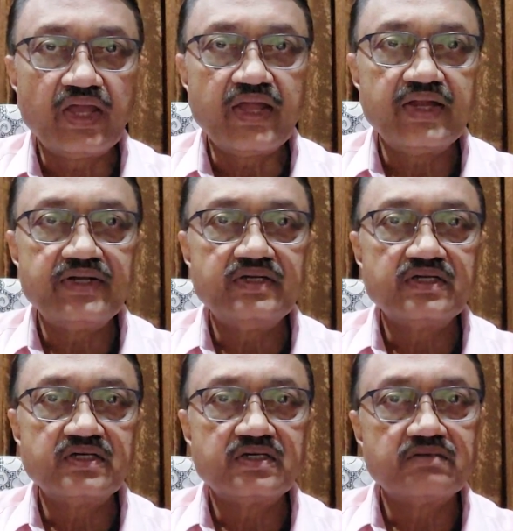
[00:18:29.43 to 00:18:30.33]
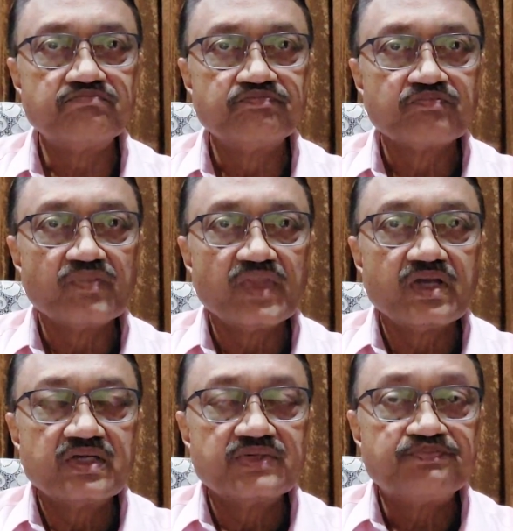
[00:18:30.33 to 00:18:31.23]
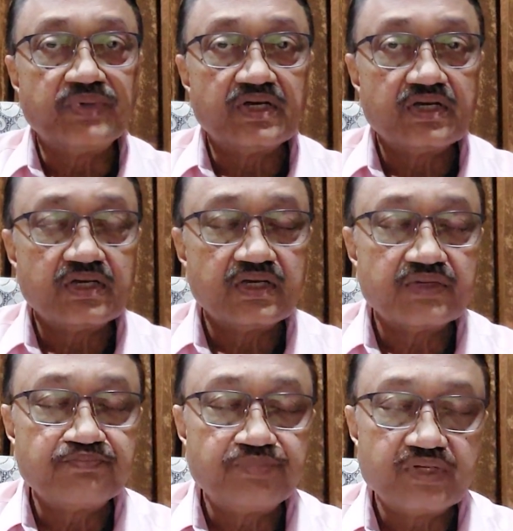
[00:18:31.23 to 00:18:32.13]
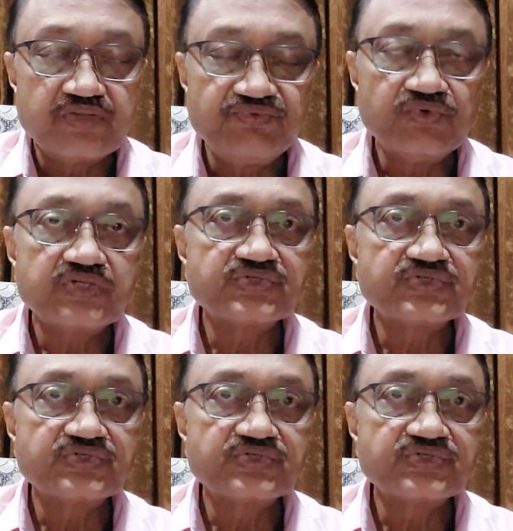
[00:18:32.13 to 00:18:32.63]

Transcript: And reviewer